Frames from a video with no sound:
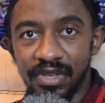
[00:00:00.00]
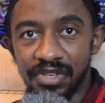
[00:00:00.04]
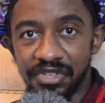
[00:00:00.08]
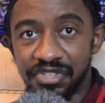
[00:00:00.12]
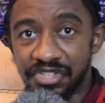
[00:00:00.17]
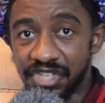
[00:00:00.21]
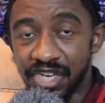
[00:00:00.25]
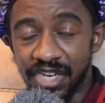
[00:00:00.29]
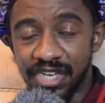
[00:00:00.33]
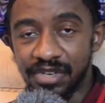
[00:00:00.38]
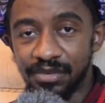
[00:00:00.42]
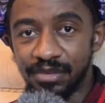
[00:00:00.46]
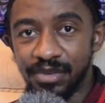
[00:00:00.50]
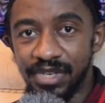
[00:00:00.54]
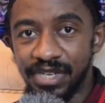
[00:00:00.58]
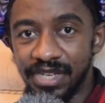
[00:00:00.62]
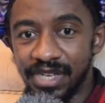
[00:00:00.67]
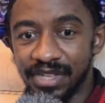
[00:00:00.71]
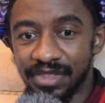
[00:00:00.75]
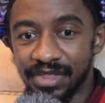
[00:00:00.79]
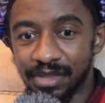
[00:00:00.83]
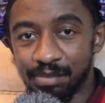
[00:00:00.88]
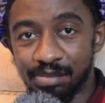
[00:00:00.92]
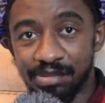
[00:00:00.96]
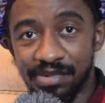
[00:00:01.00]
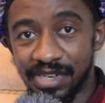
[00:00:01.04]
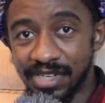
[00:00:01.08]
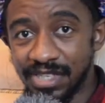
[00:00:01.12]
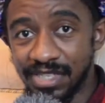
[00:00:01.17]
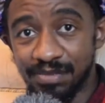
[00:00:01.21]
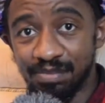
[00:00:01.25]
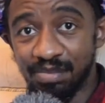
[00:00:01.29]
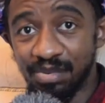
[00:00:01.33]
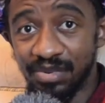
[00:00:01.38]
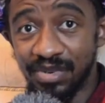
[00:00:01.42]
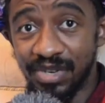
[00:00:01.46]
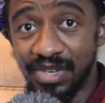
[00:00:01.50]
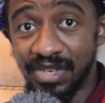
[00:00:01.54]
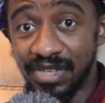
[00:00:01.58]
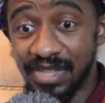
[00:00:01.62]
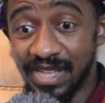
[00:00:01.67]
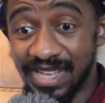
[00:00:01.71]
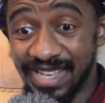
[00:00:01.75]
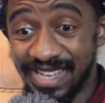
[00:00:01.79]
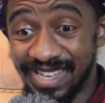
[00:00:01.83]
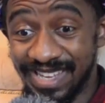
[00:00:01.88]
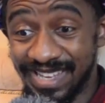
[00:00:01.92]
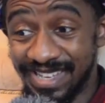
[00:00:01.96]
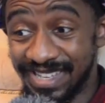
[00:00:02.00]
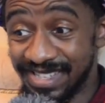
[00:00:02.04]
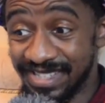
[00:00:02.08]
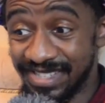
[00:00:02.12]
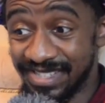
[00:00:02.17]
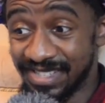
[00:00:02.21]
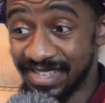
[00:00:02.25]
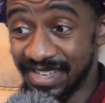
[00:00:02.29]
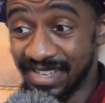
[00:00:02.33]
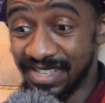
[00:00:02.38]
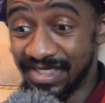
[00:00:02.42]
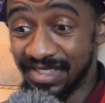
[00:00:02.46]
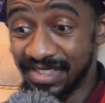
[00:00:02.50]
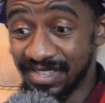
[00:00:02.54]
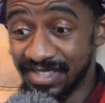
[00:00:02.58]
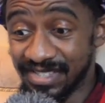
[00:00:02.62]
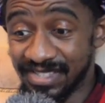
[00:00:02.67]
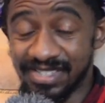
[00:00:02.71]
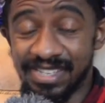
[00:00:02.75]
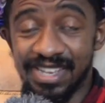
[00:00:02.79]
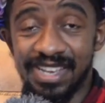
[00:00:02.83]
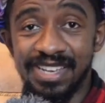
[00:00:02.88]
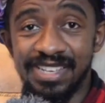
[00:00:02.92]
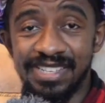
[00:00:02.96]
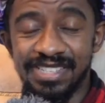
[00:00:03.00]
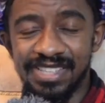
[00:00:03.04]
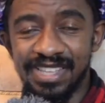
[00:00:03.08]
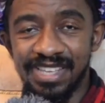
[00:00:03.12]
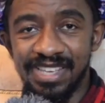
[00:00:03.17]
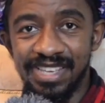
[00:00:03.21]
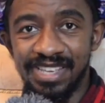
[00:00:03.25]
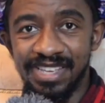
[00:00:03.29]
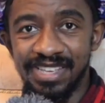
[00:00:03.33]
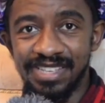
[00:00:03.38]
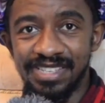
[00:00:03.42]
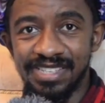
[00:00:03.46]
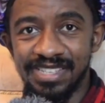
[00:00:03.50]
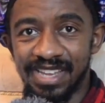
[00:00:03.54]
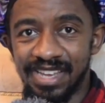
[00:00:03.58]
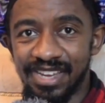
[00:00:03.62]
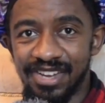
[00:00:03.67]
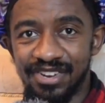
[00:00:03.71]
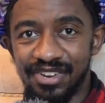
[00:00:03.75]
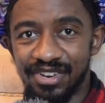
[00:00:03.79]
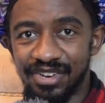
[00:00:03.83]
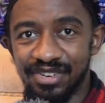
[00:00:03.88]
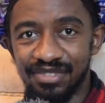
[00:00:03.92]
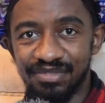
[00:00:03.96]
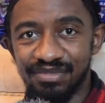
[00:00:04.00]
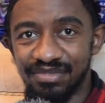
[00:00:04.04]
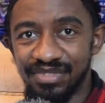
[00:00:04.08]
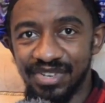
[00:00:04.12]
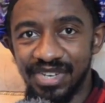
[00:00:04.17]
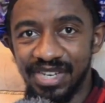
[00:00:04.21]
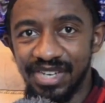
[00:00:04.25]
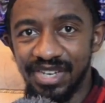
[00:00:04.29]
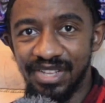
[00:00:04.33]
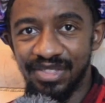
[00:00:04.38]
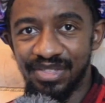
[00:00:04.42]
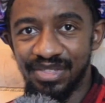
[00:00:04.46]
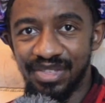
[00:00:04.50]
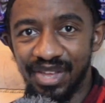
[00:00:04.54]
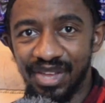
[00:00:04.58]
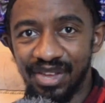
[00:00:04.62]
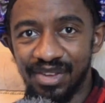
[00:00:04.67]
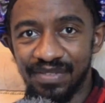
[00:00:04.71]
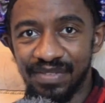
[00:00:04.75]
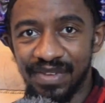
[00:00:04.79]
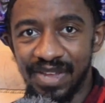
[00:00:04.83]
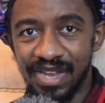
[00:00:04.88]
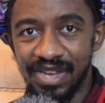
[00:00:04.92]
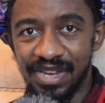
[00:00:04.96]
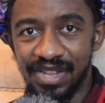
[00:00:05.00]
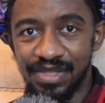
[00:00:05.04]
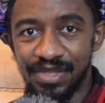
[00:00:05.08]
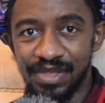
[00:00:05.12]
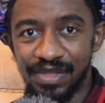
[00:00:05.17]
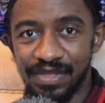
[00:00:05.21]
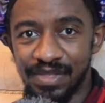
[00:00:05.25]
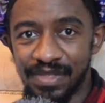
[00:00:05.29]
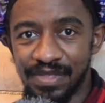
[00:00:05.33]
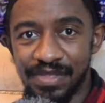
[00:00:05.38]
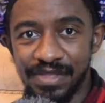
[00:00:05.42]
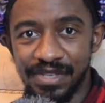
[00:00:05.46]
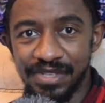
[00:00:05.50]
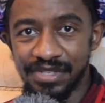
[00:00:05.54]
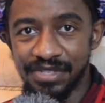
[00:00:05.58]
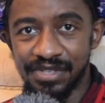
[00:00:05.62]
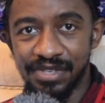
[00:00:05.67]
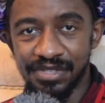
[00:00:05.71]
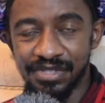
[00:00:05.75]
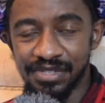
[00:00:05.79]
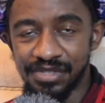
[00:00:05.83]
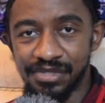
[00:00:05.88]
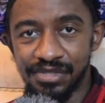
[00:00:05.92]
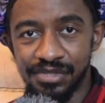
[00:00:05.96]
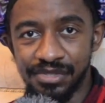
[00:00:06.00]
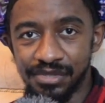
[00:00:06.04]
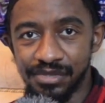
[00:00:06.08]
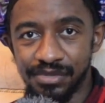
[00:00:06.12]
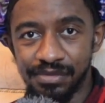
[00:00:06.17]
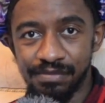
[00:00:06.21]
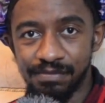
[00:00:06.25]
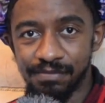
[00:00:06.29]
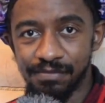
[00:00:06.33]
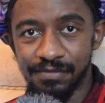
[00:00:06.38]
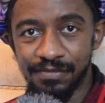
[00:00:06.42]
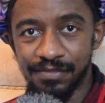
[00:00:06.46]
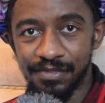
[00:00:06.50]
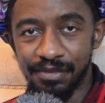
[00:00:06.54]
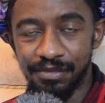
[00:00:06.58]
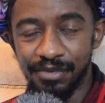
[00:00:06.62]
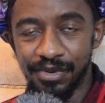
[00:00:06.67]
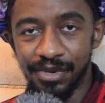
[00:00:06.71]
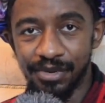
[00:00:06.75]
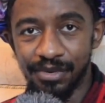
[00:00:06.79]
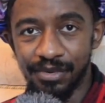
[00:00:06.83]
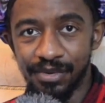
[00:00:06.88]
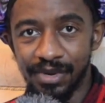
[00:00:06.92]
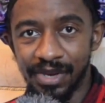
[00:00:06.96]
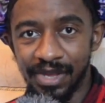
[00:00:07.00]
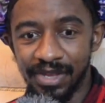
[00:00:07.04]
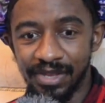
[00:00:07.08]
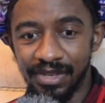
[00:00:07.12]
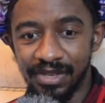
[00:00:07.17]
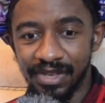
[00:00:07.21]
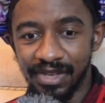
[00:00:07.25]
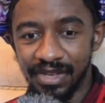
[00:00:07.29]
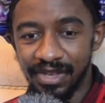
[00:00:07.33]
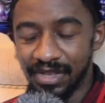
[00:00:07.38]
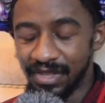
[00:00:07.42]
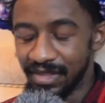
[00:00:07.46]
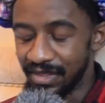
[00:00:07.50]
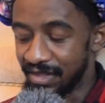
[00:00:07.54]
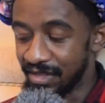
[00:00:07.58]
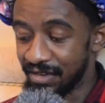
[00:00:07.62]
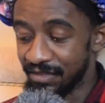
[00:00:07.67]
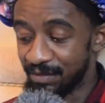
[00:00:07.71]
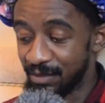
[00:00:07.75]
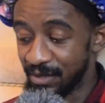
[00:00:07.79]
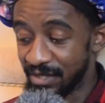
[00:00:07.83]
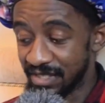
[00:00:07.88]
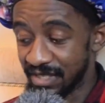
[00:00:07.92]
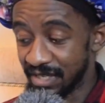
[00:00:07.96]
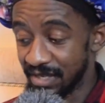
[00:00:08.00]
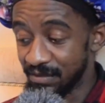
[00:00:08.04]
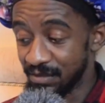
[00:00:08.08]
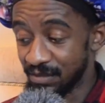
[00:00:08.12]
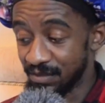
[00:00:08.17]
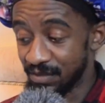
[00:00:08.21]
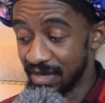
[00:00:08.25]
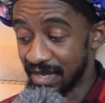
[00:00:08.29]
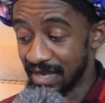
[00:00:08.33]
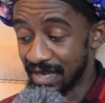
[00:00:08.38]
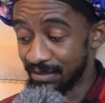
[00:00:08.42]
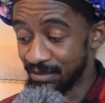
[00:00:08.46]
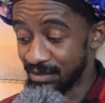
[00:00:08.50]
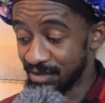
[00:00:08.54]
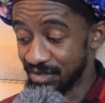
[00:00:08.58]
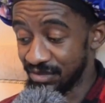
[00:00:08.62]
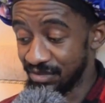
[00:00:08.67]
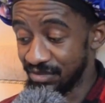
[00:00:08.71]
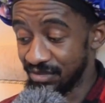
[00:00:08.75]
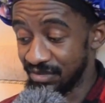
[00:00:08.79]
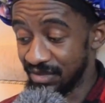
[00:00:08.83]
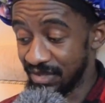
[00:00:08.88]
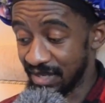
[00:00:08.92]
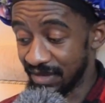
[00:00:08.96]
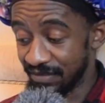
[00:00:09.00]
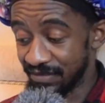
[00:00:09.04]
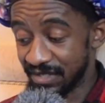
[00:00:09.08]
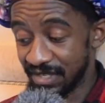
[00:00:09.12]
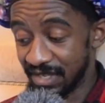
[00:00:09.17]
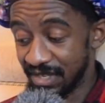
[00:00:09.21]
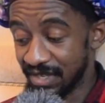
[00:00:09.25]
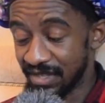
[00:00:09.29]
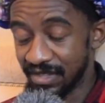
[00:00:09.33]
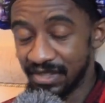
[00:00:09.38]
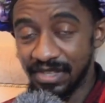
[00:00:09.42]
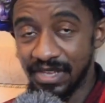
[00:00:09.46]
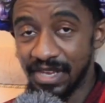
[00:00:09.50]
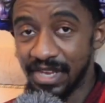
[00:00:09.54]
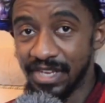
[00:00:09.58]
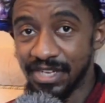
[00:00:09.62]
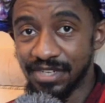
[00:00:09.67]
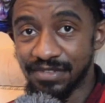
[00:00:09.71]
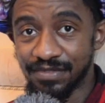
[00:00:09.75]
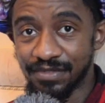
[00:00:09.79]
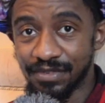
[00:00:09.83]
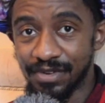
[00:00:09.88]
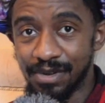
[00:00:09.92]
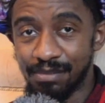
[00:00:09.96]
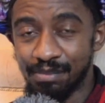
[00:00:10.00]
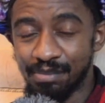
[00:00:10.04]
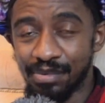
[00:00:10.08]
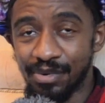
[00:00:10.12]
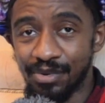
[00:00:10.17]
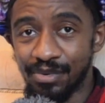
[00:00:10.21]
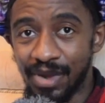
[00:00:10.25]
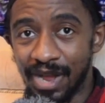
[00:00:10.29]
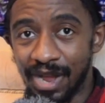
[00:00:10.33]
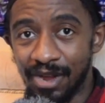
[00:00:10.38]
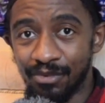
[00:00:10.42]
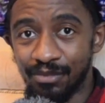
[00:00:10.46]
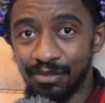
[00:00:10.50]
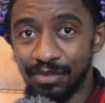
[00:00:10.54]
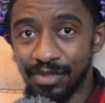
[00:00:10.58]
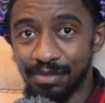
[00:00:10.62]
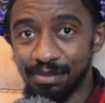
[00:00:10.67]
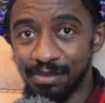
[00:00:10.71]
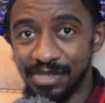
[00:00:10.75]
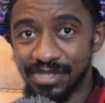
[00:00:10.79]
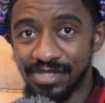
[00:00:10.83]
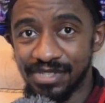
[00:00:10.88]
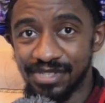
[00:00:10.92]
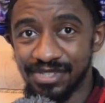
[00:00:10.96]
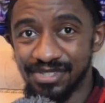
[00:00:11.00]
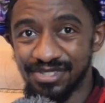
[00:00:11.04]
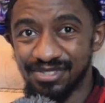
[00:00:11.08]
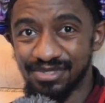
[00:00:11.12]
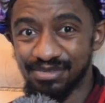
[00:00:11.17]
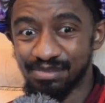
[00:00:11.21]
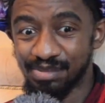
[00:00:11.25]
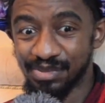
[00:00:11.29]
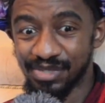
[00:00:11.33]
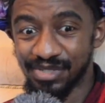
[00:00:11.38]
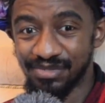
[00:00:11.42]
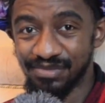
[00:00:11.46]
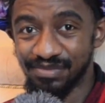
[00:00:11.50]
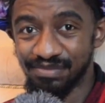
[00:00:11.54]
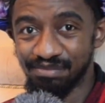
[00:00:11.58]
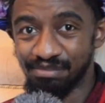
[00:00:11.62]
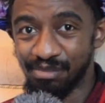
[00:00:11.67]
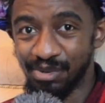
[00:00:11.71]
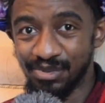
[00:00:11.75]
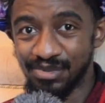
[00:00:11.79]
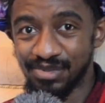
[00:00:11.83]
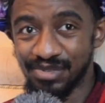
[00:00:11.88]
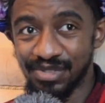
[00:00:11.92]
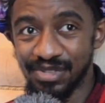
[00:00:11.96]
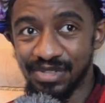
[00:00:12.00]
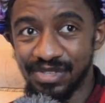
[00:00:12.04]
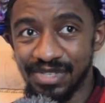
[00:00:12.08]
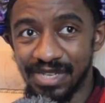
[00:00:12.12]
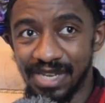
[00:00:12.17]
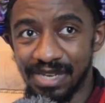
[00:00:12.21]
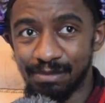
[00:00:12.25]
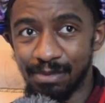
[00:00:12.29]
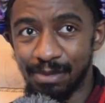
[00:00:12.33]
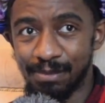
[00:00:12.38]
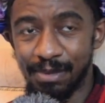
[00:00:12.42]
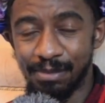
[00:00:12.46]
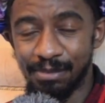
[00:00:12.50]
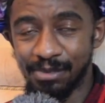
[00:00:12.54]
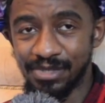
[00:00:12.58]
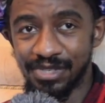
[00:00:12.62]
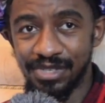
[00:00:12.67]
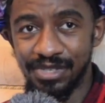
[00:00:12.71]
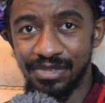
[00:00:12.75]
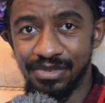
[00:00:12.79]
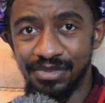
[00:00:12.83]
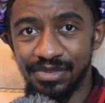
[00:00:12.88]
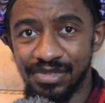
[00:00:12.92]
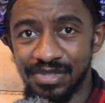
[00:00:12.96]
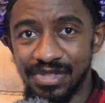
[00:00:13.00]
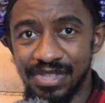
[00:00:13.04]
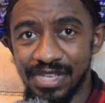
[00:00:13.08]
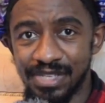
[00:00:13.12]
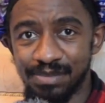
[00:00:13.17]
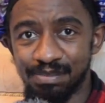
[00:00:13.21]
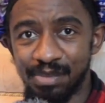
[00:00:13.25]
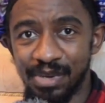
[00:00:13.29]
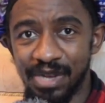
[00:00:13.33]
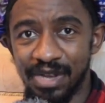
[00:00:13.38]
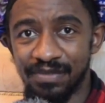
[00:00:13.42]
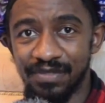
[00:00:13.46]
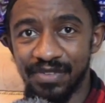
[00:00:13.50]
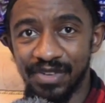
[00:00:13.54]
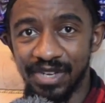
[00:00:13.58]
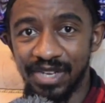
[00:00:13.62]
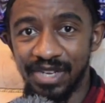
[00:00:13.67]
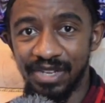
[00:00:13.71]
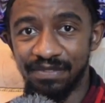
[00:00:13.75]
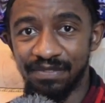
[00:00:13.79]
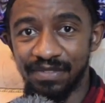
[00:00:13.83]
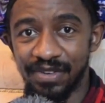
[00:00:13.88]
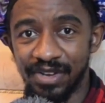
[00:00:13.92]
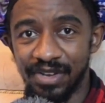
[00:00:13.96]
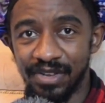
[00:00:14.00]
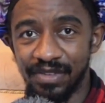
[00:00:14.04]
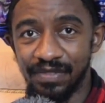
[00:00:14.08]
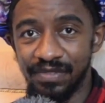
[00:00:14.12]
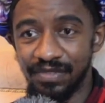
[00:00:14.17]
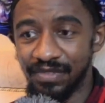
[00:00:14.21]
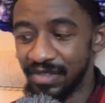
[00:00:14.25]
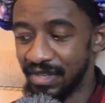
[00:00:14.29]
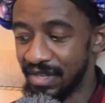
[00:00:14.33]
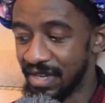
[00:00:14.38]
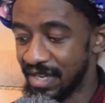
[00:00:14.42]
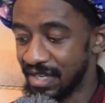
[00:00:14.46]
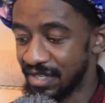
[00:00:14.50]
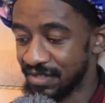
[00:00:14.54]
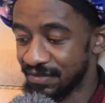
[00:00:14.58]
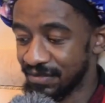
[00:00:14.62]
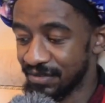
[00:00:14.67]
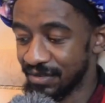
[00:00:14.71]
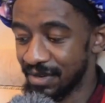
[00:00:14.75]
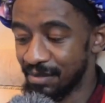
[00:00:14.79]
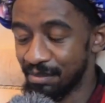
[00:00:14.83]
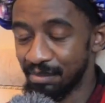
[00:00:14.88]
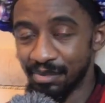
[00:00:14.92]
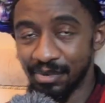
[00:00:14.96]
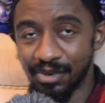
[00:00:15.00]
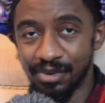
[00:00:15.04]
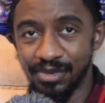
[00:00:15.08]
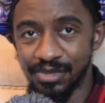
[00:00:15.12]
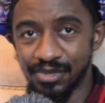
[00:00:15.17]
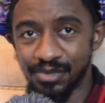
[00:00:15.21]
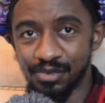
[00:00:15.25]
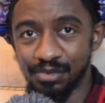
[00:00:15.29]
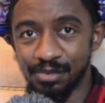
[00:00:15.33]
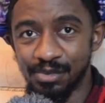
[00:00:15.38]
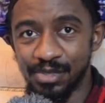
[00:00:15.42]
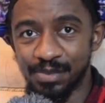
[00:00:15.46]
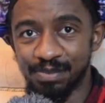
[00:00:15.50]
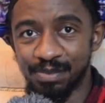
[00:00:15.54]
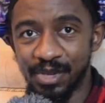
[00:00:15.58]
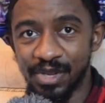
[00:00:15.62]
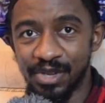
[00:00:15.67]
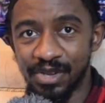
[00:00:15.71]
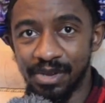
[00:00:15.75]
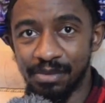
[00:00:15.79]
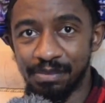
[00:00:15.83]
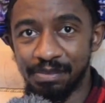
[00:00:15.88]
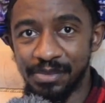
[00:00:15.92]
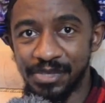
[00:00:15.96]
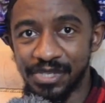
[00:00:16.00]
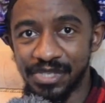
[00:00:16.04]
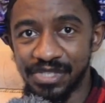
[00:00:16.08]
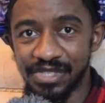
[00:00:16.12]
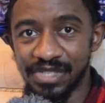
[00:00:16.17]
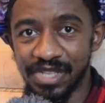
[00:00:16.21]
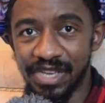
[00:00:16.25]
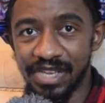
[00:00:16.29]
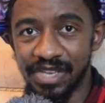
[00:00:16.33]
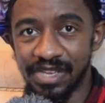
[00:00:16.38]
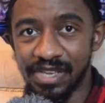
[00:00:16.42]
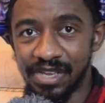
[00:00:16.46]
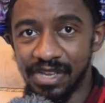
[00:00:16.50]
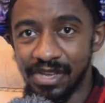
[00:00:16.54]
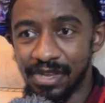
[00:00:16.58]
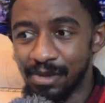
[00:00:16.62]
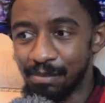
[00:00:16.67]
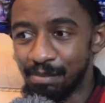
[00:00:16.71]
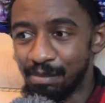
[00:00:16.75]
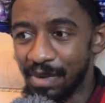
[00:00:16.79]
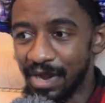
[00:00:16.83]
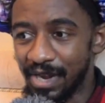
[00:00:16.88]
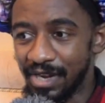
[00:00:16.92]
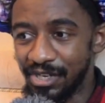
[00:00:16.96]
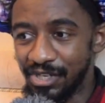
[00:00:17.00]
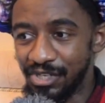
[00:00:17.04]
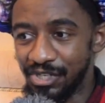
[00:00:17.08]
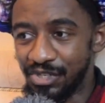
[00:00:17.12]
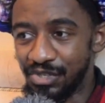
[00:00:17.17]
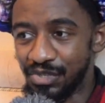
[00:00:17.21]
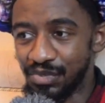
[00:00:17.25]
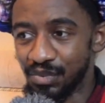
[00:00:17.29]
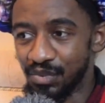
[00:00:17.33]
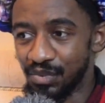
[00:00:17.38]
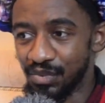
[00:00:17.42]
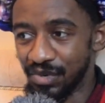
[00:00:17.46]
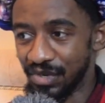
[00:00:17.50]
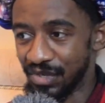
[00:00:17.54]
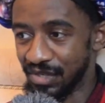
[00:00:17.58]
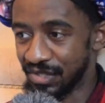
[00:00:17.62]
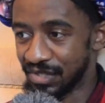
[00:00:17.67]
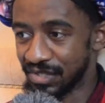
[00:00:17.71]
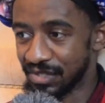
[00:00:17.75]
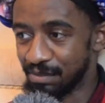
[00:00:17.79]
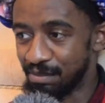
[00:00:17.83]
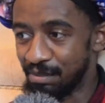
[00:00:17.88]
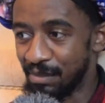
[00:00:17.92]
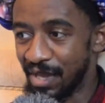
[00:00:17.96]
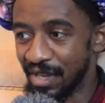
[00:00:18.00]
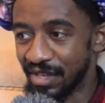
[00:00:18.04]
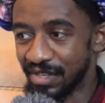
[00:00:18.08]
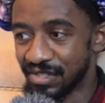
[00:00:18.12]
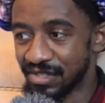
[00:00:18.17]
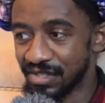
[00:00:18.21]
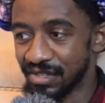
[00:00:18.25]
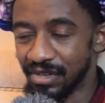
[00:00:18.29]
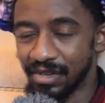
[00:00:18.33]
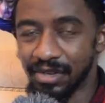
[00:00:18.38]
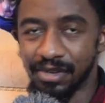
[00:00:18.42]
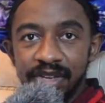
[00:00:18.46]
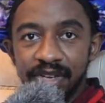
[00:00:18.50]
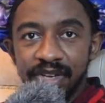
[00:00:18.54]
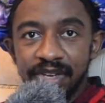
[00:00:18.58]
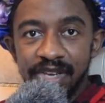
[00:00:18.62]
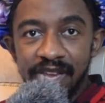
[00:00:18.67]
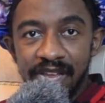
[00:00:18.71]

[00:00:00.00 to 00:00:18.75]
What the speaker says: Genuinely, at the price point that it is and the size that it is, I can't really think of anything that this doesn't do, for real. Like, there have been times where absolutely I've taken the H4n Pro out with me still, but most of the time I'm able to use this perfectly fine. The H4n Pro has almost become just like my doorless mixer.